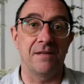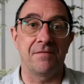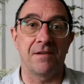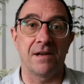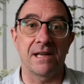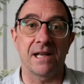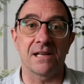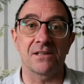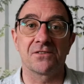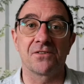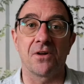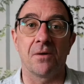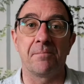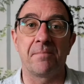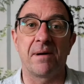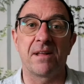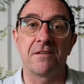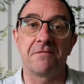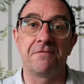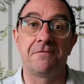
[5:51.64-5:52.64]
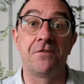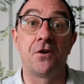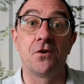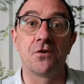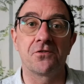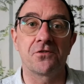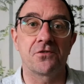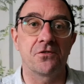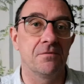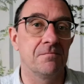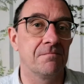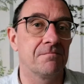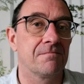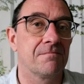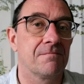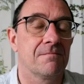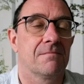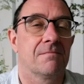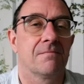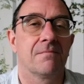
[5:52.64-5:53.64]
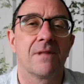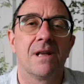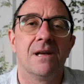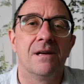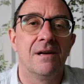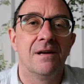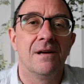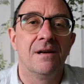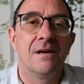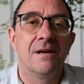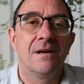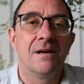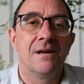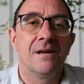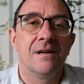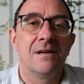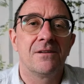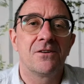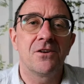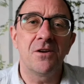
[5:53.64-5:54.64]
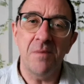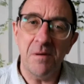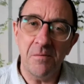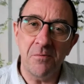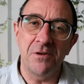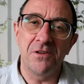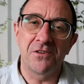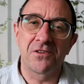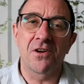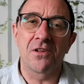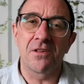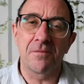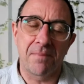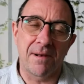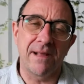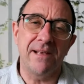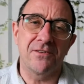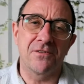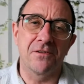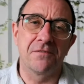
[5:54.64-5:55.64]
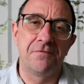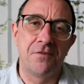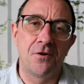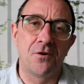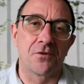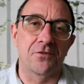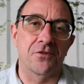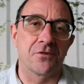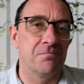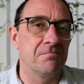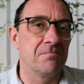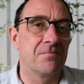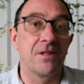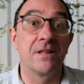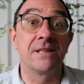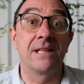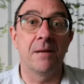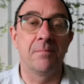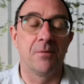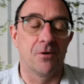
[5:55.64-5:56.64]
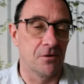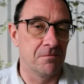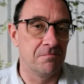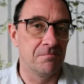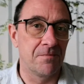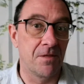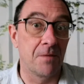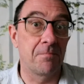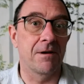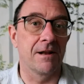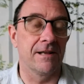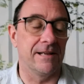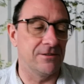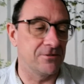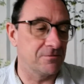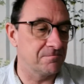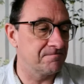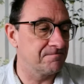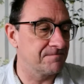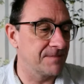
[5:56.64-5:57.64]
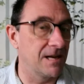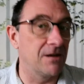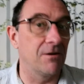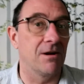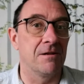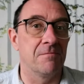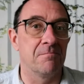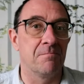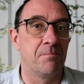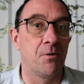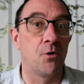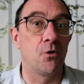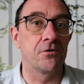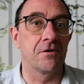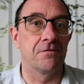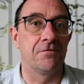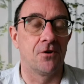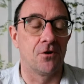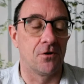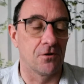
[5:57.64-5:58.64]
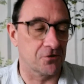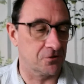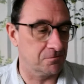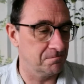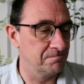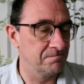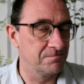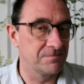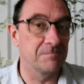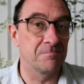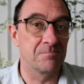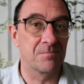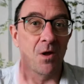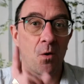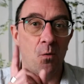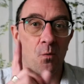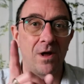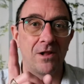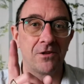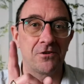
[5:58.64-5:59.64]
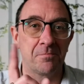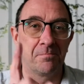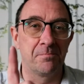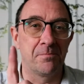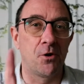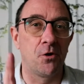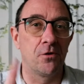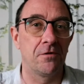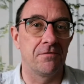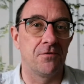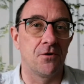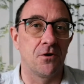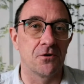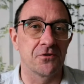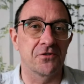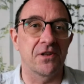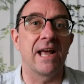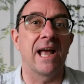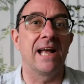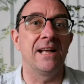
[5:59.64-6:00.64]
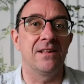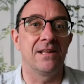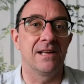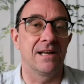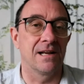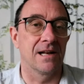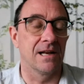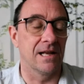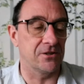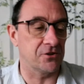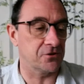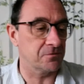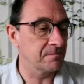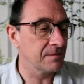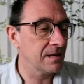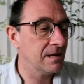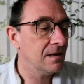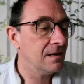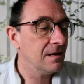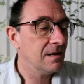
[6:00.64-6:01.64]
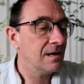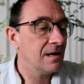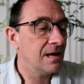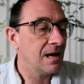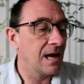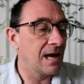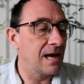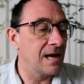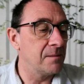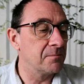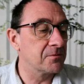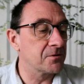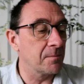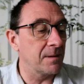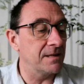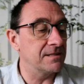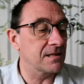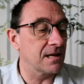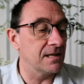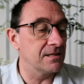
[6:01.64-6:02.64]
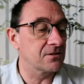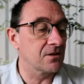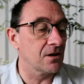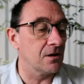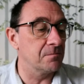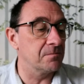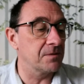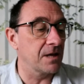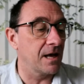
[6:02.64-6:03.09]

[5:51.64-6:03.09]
if I get stopped by the fuzz. Do you remember when you call the police the fuzz? The dibble, the police. Anyway, Border Force. Welsh Border Force, they hate the English. So basically it's got,